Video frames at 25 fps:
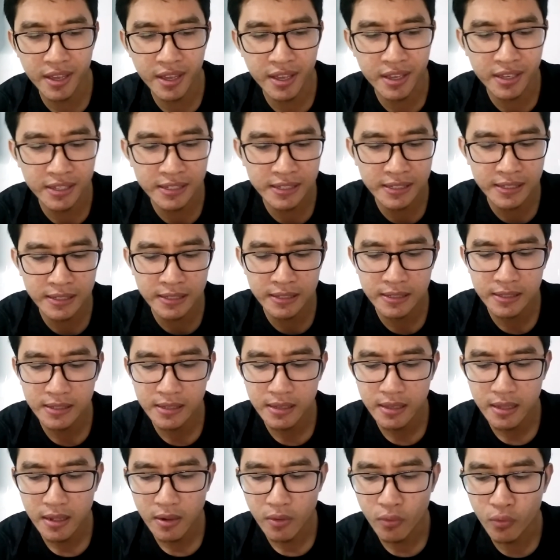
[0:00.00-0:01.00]
is
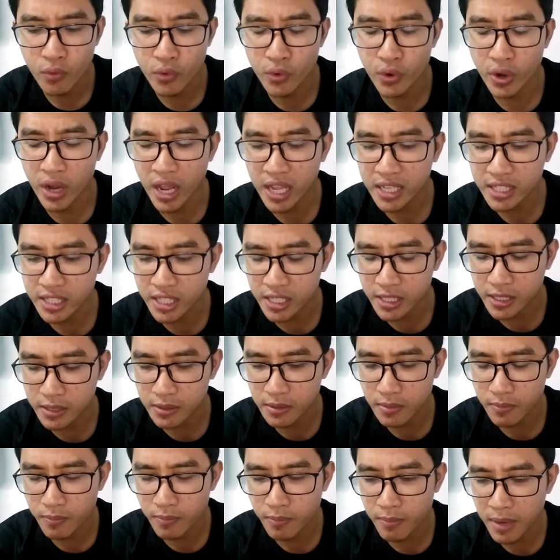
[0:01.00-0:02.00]
related
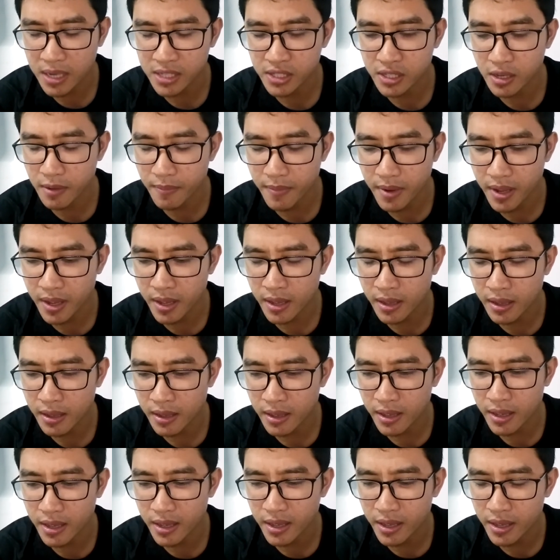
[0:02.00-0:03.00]
myself
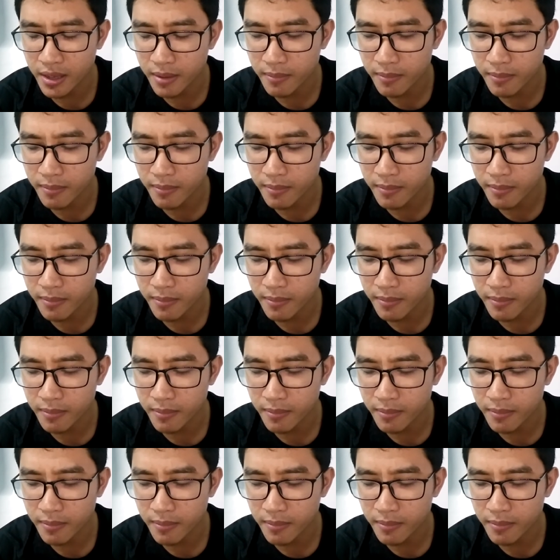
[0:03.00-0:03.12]
a